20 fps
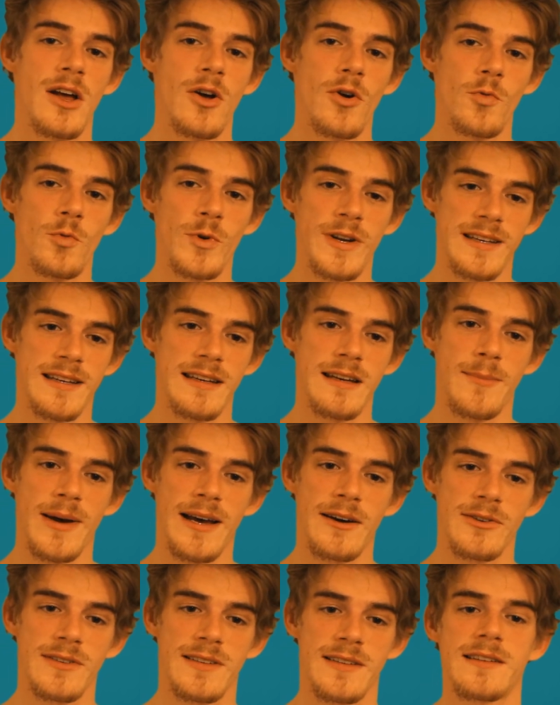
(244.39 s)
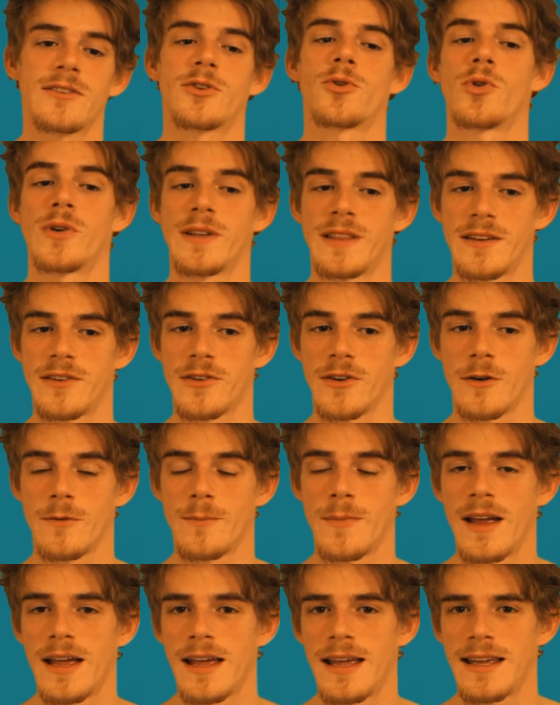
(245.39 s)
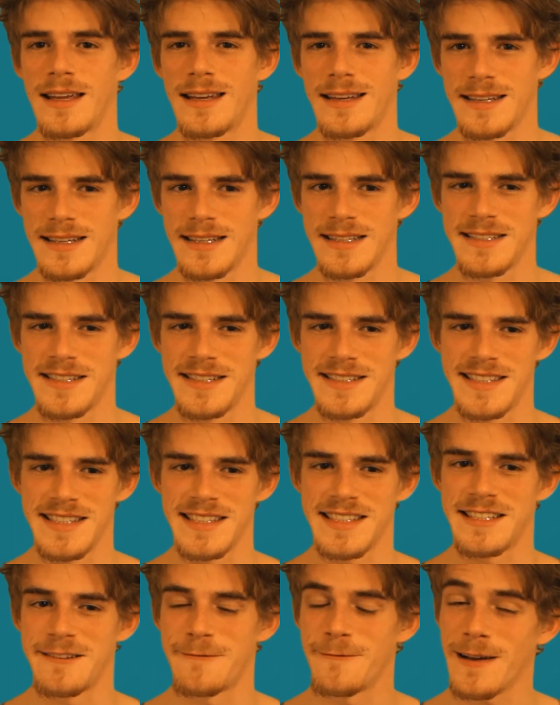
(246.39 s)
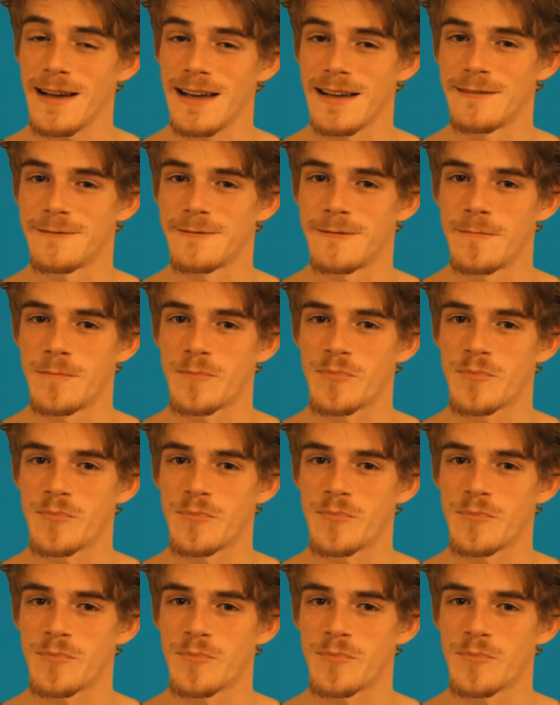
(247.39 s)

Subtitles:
written about and coined the term in 1965